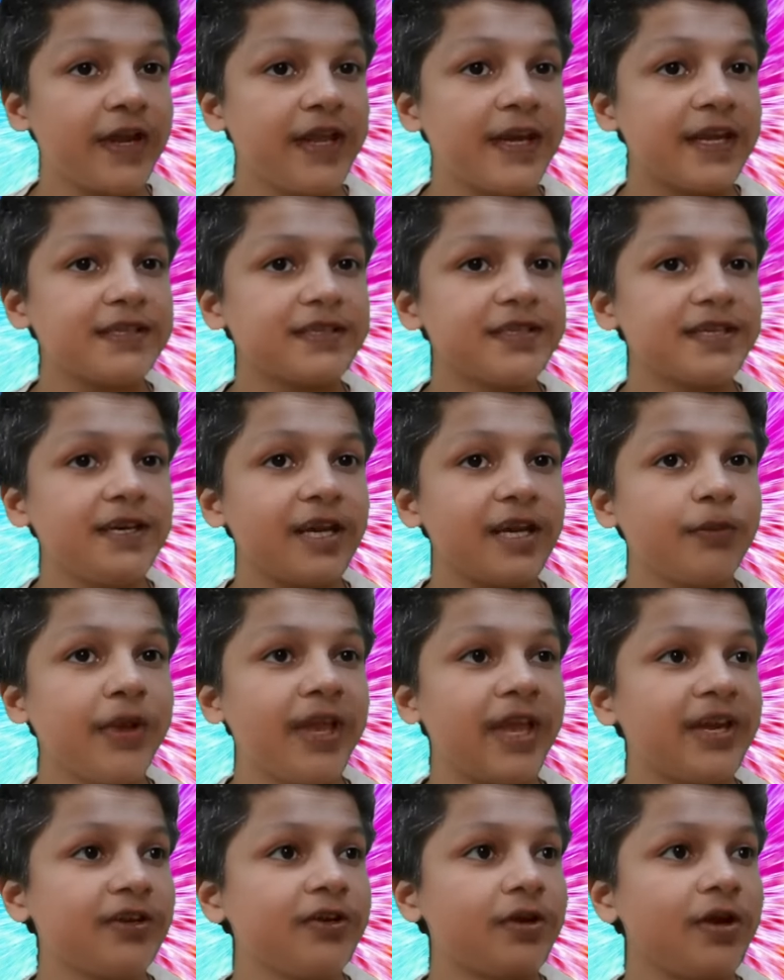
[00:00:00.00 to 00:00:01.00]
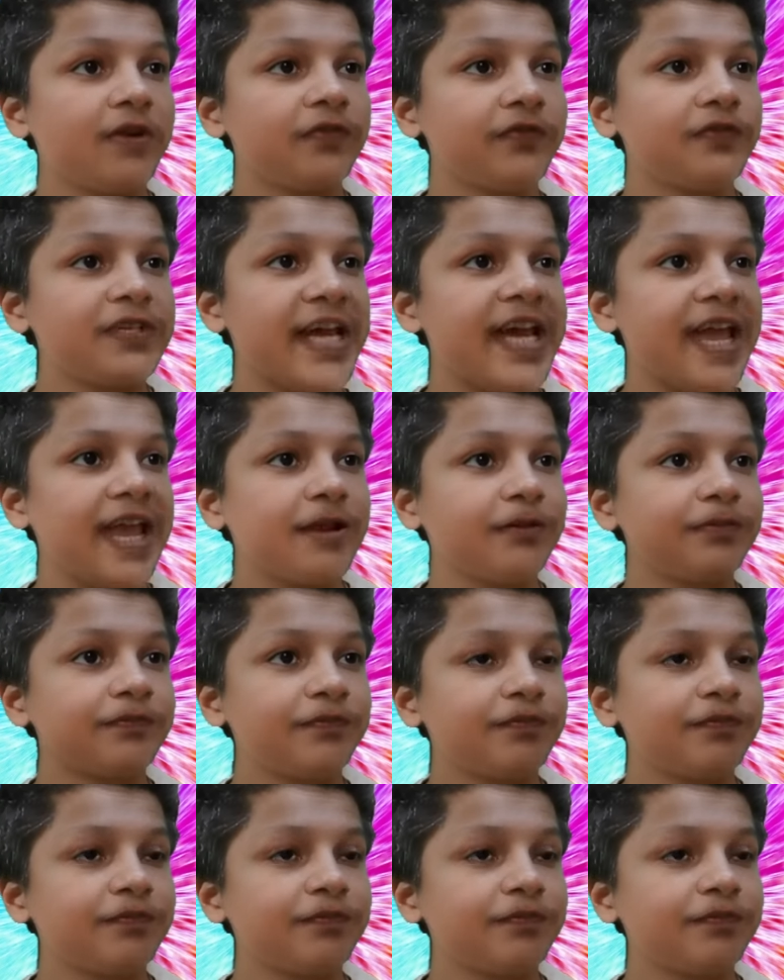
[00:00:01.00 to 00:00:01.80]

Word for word: an extended period of time,